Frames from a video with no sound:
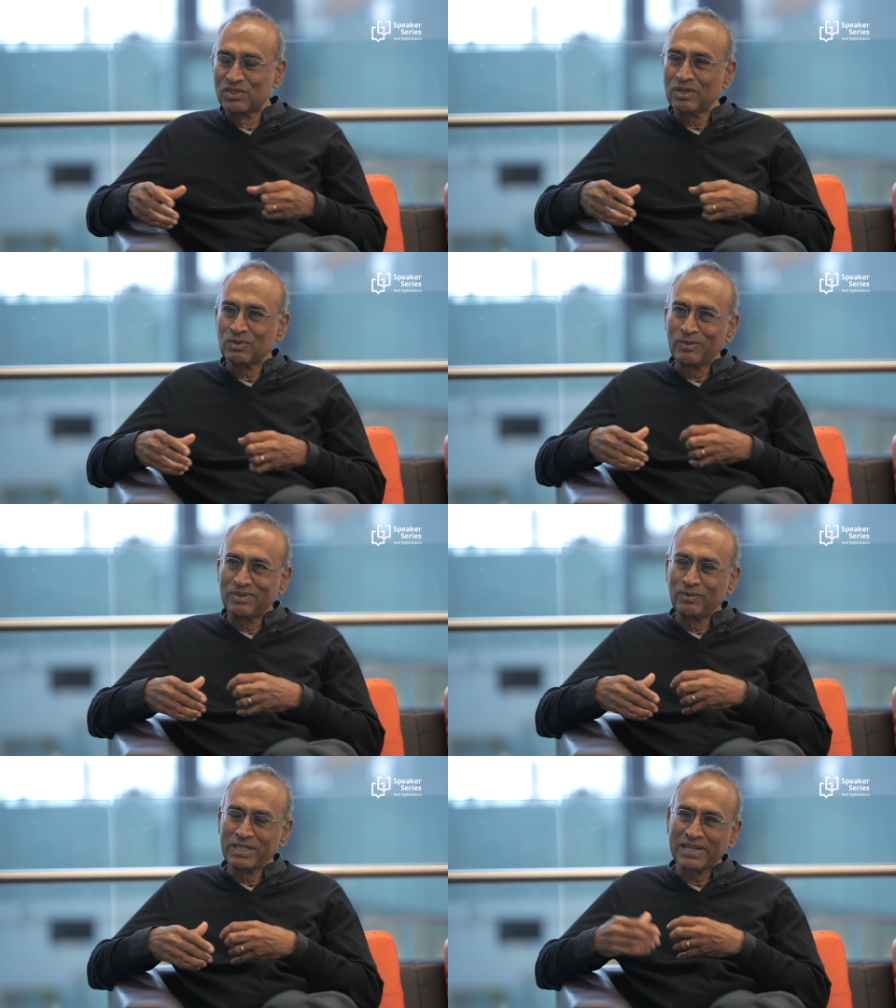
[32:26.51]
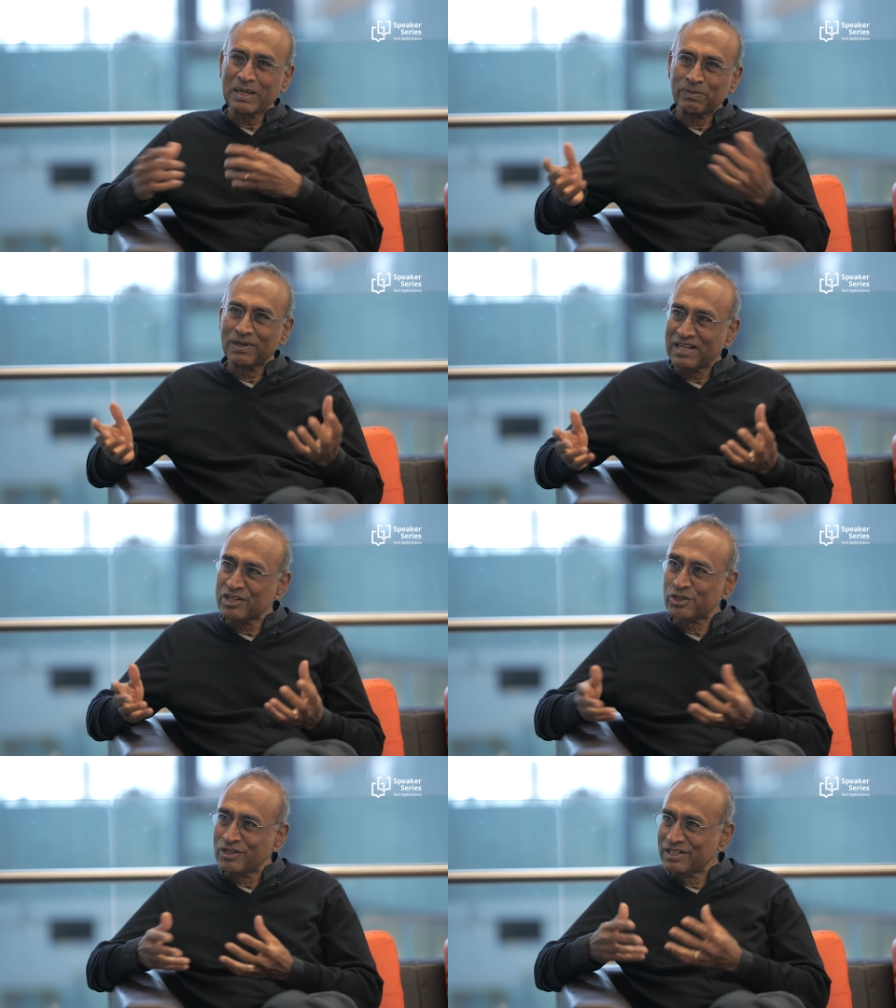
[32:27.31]
So we take
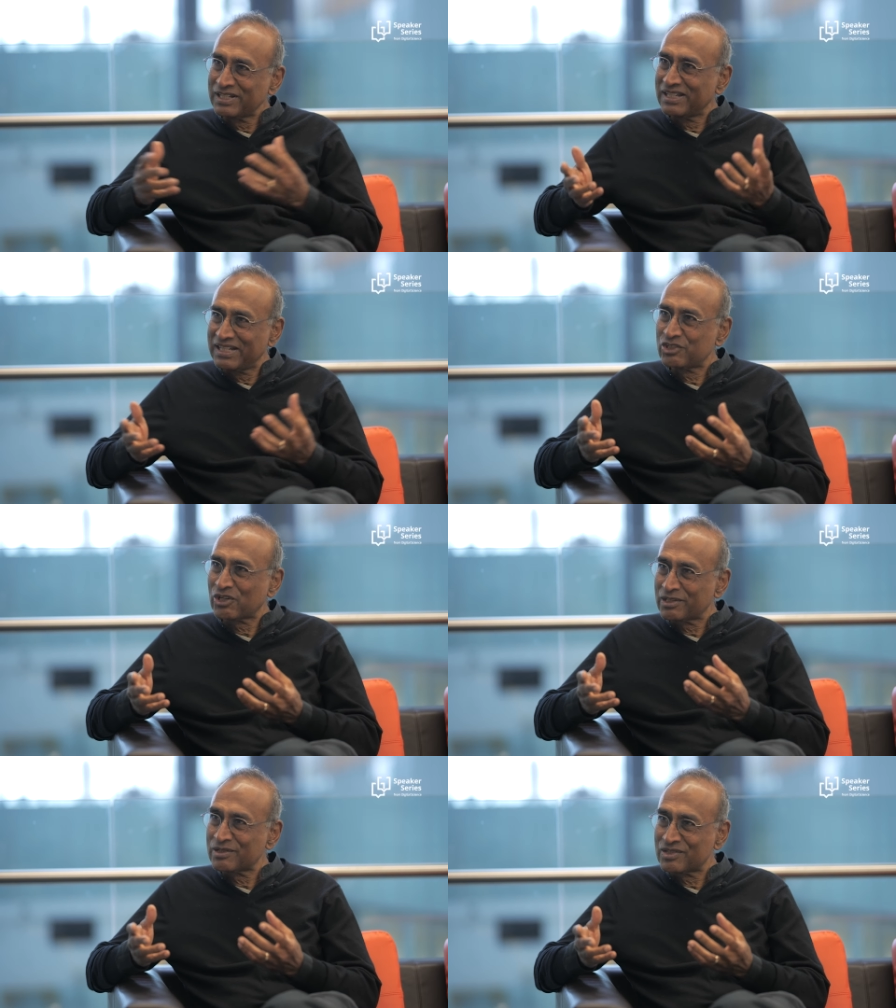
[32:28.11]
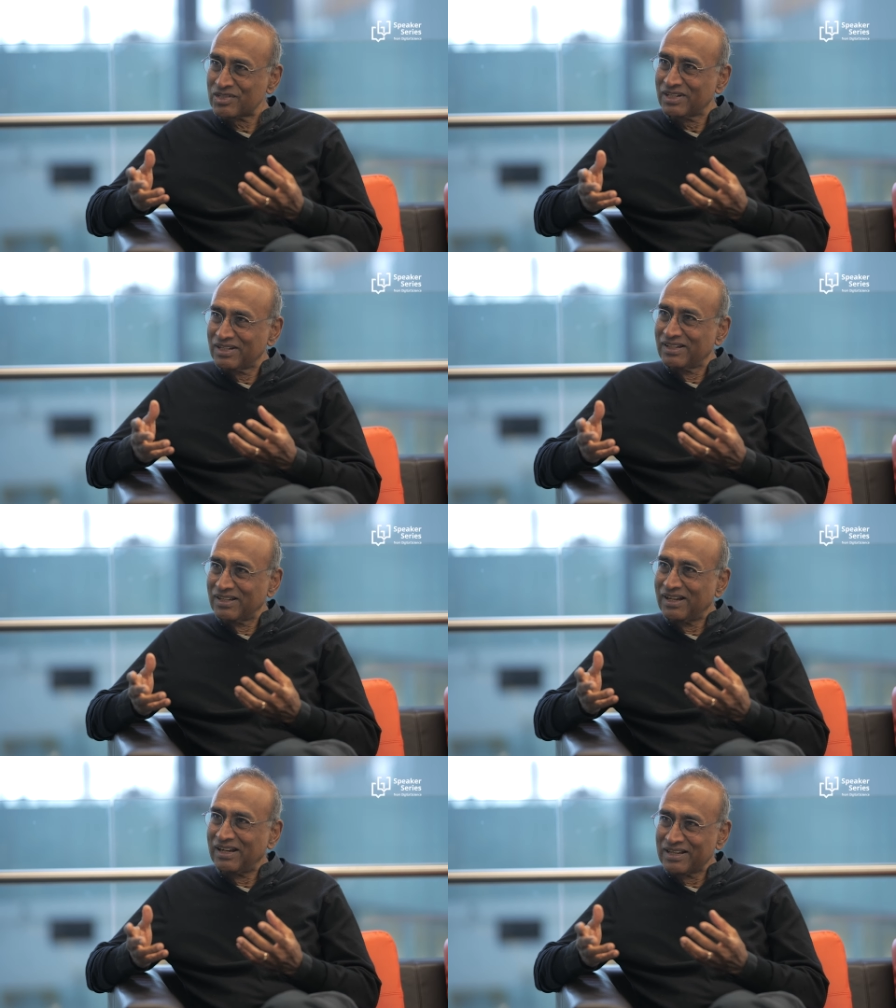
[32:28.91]
pleasure in each other's
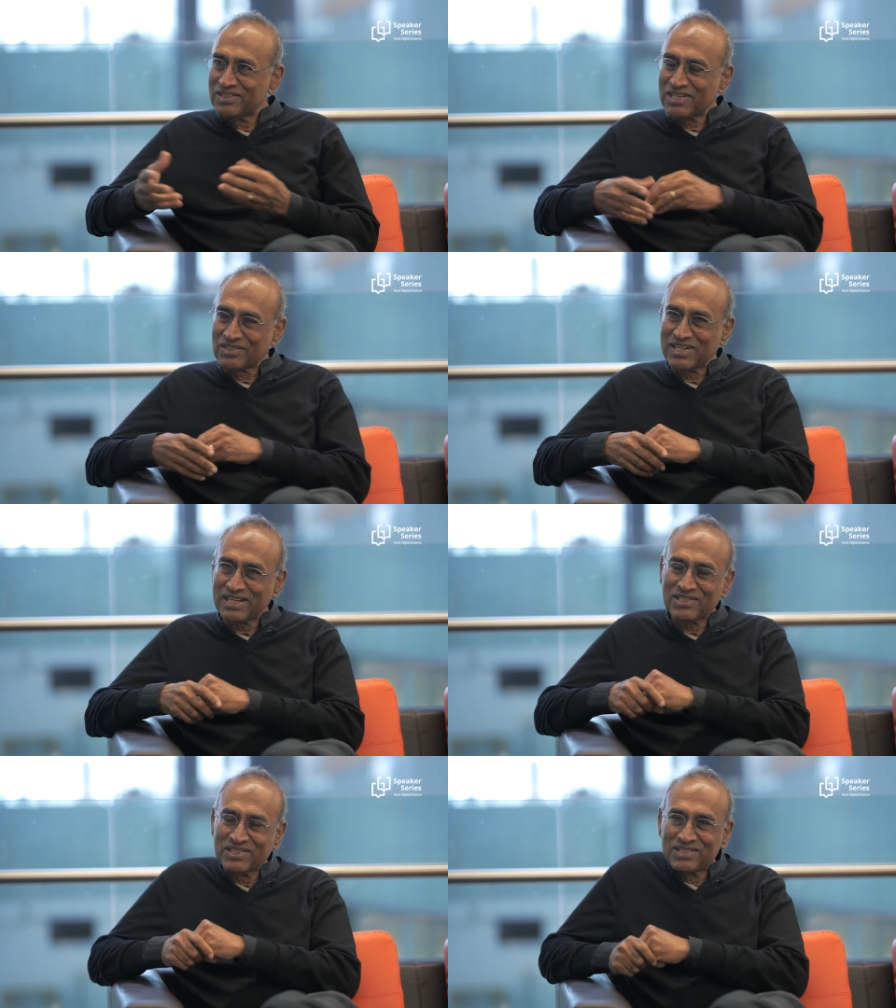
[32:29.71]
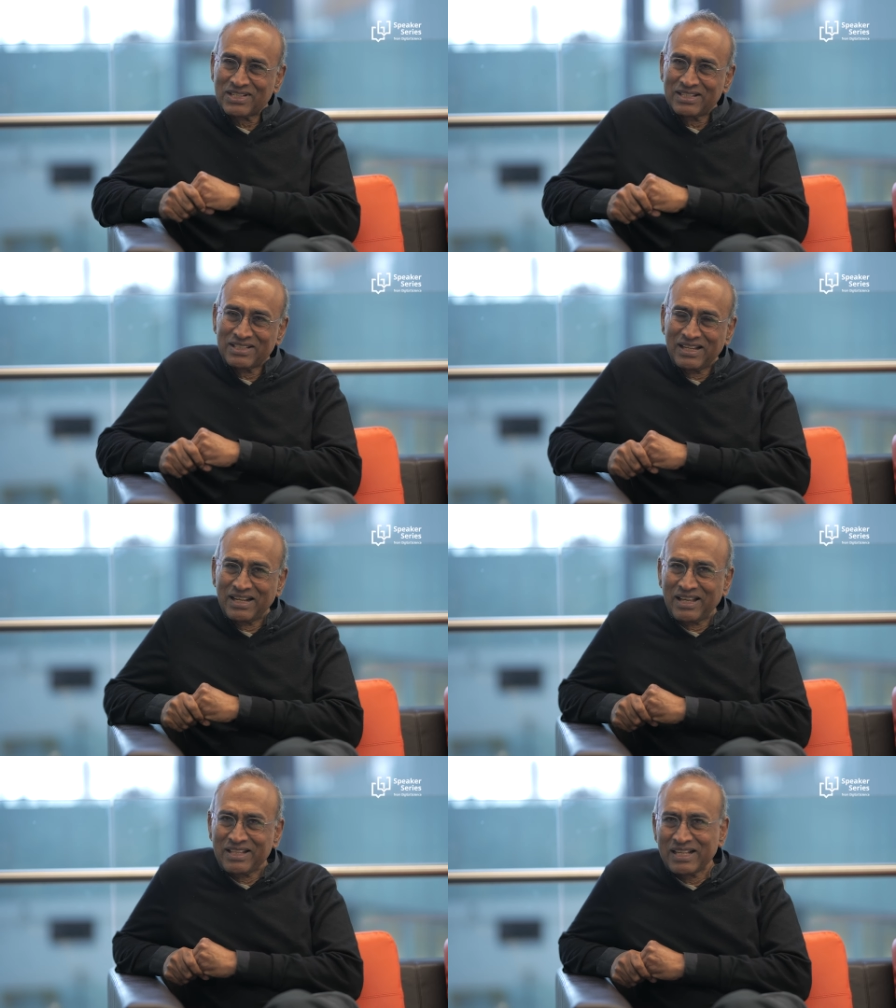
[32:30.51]
uh, successes, and, mm-hmm.
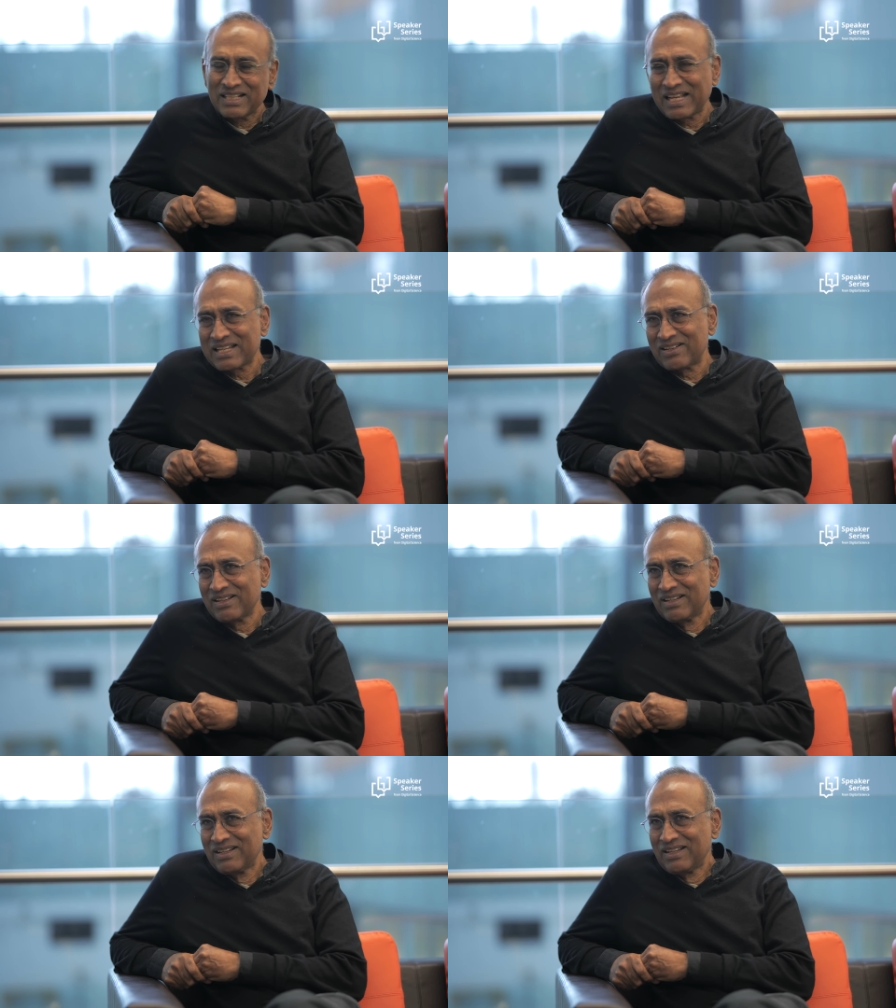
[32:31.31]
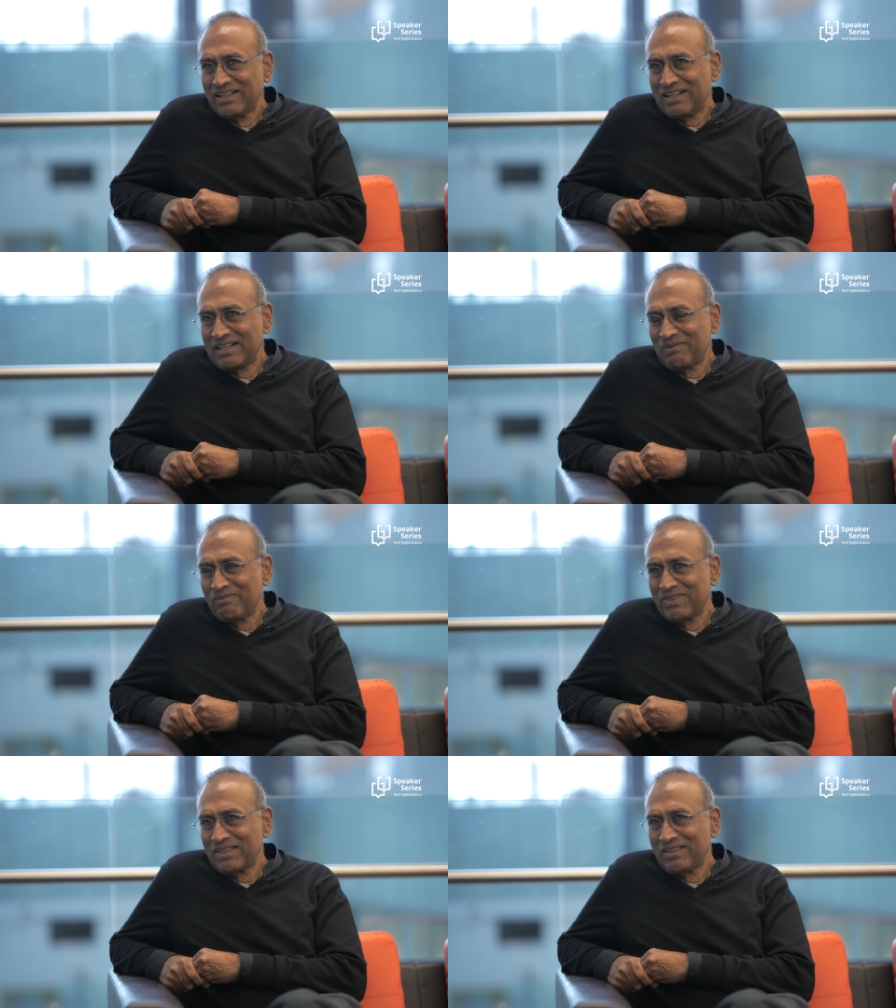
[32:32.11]
and I think that uh,